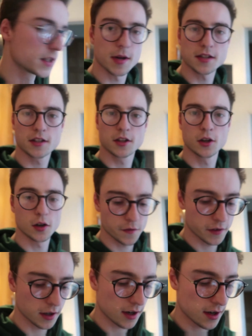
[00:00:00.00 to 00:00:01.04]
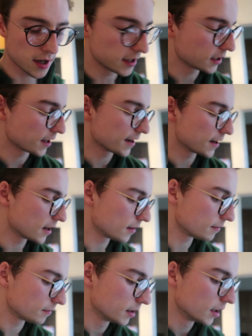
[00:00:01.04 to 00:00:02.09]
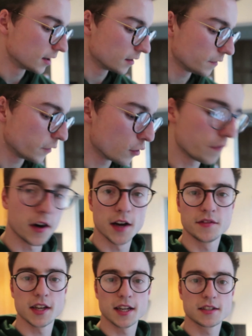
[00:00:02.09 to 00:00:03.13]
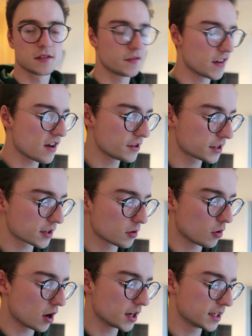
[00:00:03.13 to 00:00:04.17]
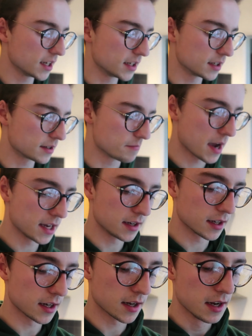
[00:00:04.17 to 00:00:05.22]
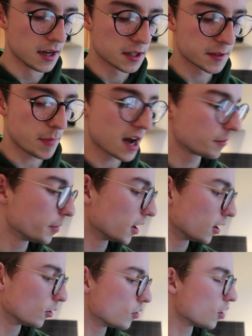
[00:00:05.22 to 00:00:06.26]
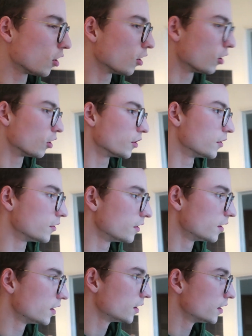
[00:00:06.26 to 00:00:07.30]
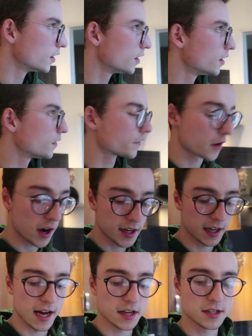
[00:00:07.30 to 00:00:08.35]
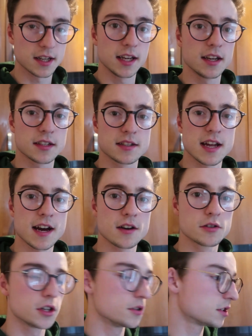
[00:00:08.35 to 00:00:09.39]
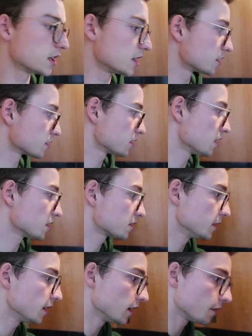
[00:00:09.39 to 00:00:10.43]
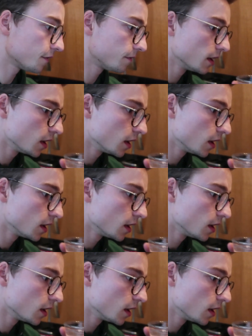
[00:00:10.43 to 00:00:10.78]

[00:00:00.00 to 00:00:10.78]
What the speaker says: it's best to cook for like 4 or 5 days in advance. So what I did is made a spag bol on Friday, actually. It's now Tuesday, so it's lasted me nearly,